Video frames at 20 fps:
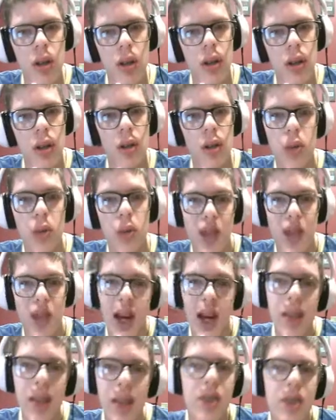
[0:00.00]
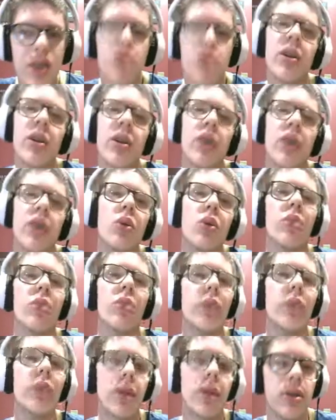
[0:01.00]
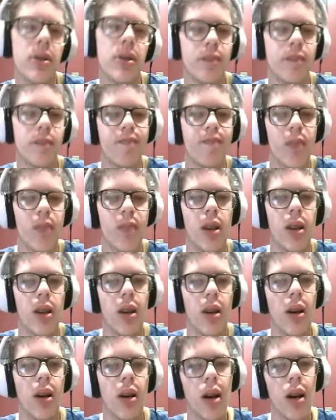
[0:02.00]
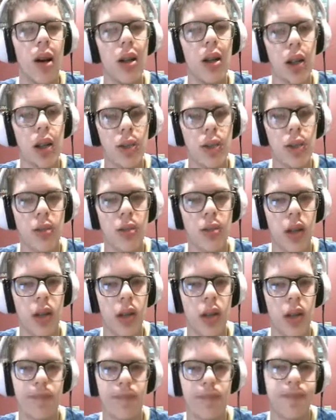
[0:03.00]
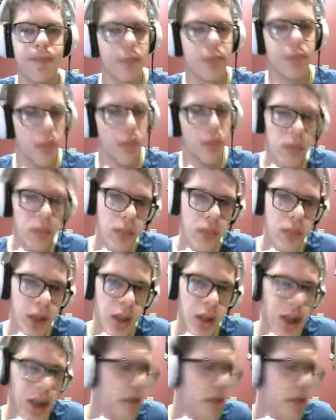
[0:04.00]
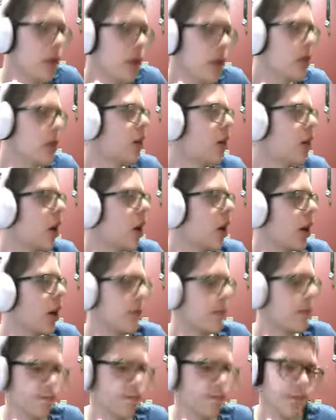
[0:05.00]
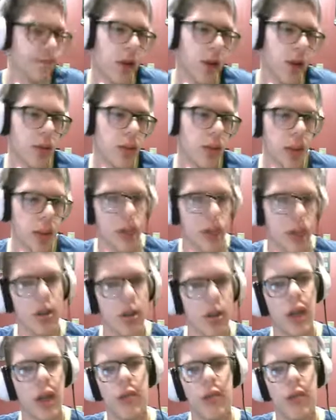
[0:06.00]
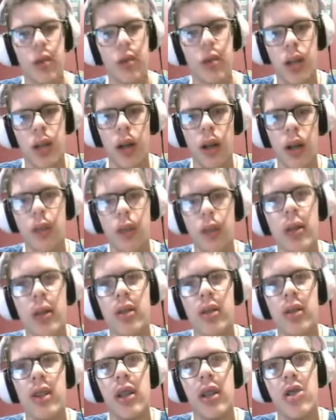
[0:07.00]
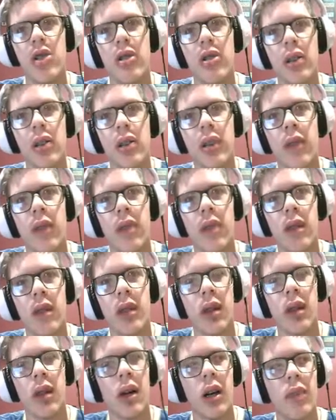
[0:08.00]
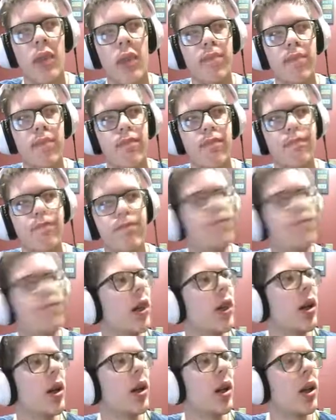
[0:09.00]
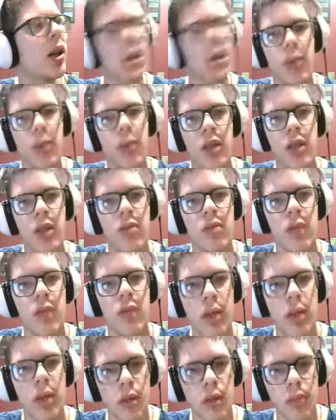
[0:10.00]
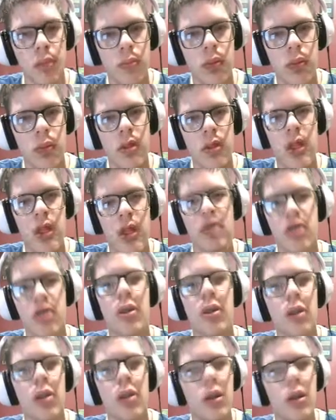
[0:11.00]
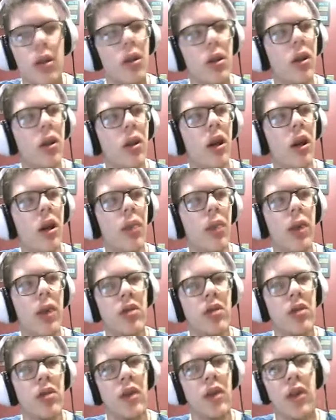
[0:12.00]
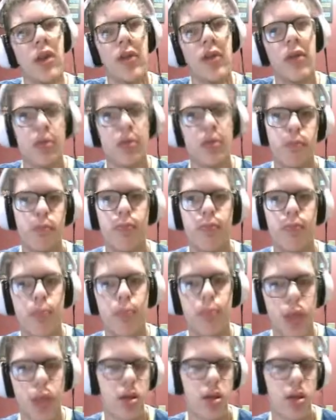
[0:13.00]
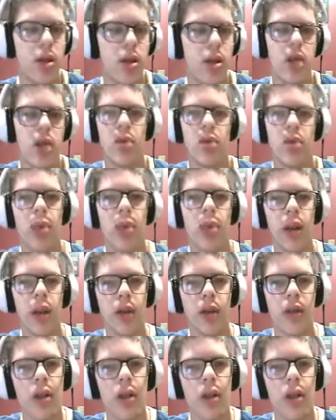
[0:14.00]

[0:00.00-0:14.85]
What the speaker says: which I think is really cool because a lot of times, even Microsoft, their presentation, I forget, I think it might just be called presentation, Microsoft Office presentation, whatever.